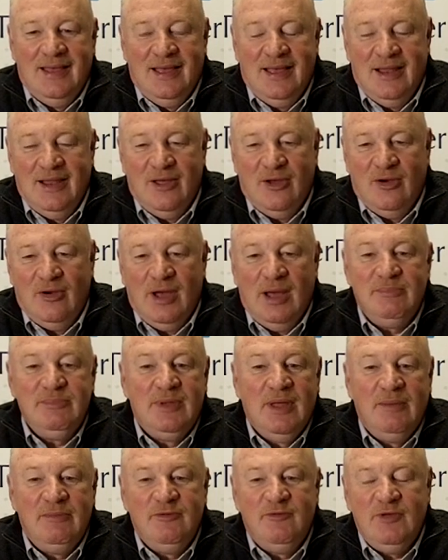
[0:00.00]
Hello, I'm
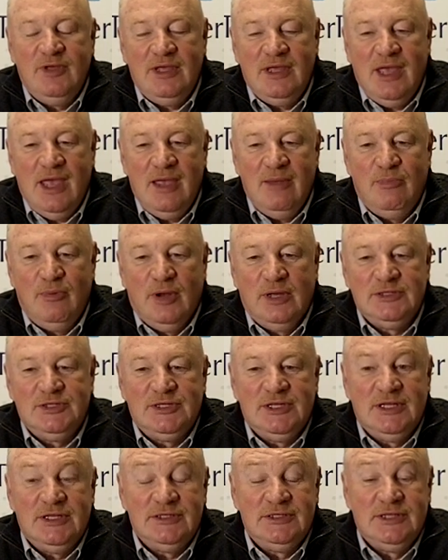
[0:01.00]
WVEA
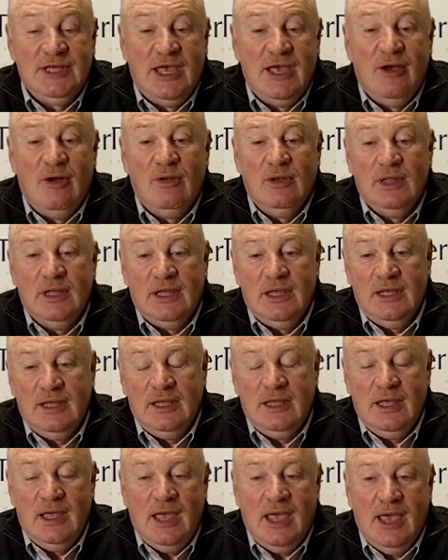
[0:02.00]
President Dale
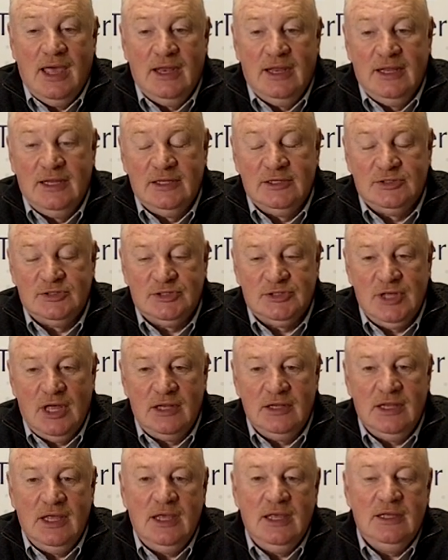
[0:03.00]
Lee, and it is
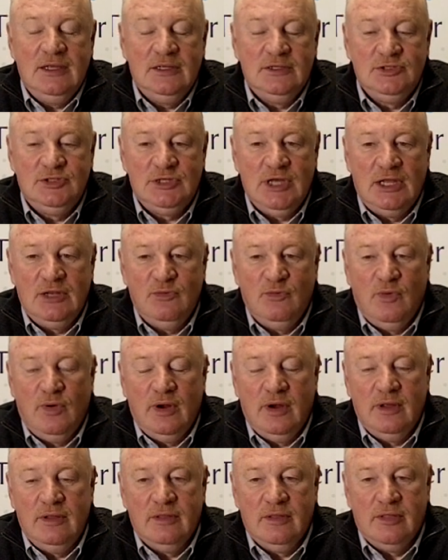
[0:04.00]
Sunday,
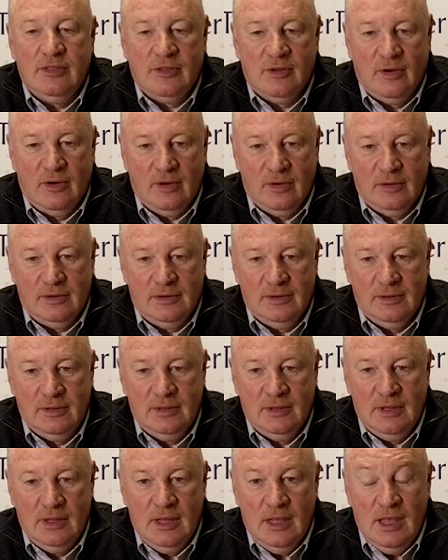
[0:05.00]
January the 3rd.
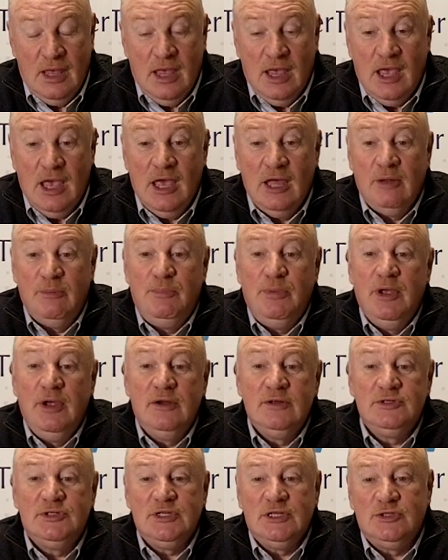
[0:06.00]
It
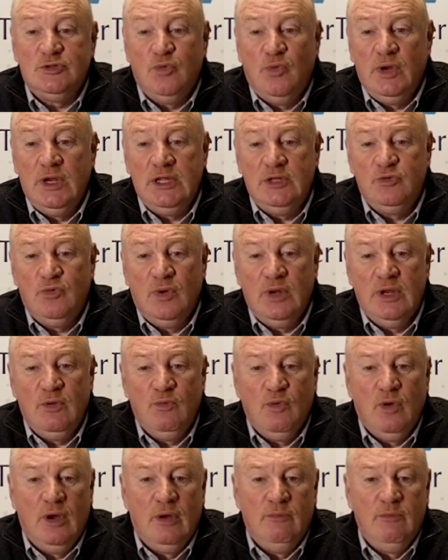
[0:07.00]
appears that
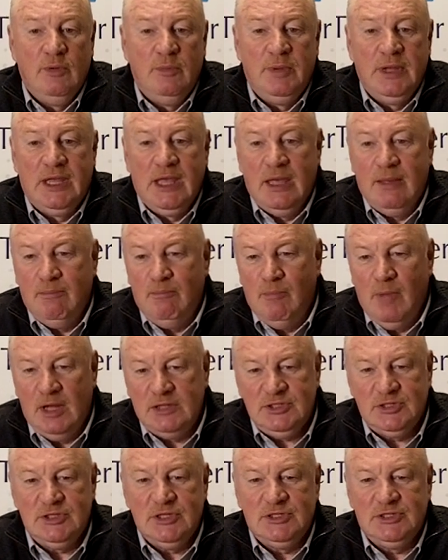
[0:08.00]
2021 will begin
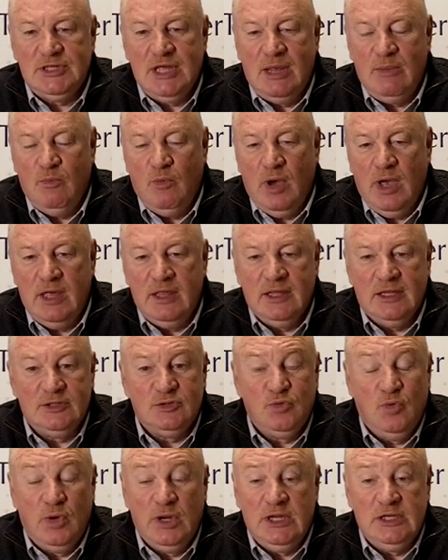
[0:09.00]
much the same way that
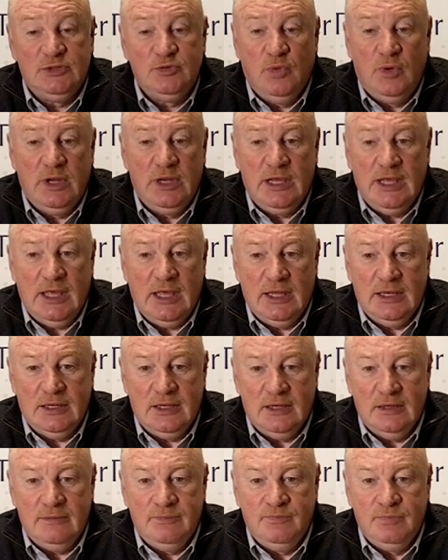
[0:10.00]
2020 ended,